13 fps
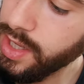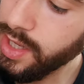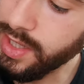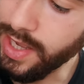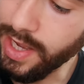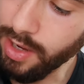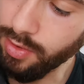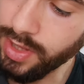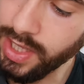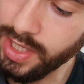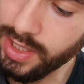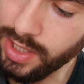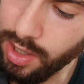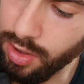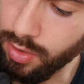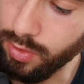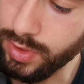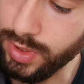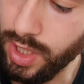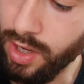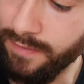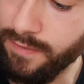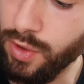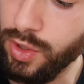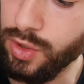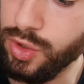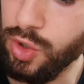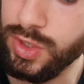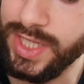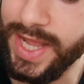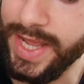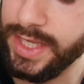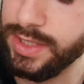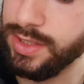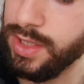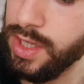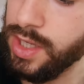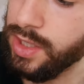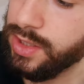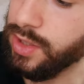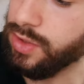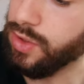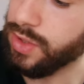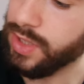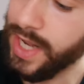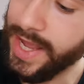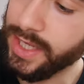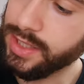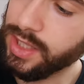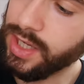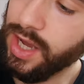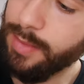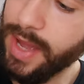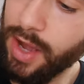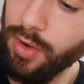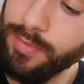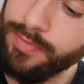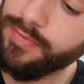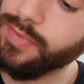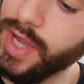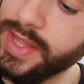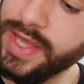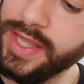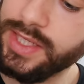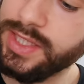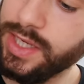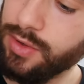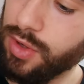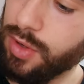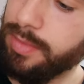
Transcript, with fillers: Now these holes are for your dog's legs. So your dog's legs come out and then sit on your